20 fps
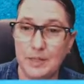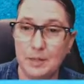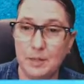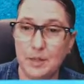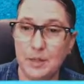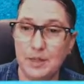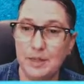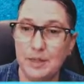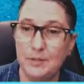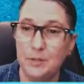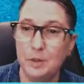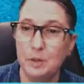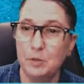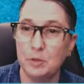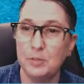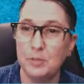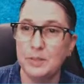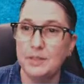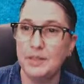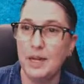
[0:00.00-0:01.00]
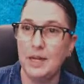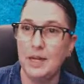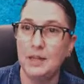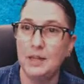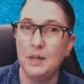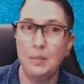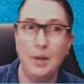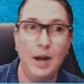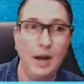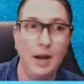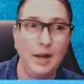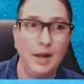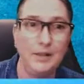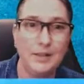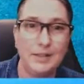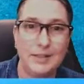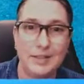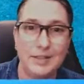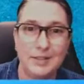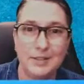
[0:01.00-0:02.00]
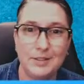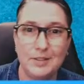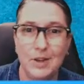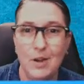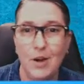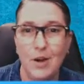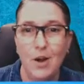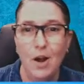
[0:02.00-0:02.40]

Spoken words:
and I'm going to give you a little behind the scenes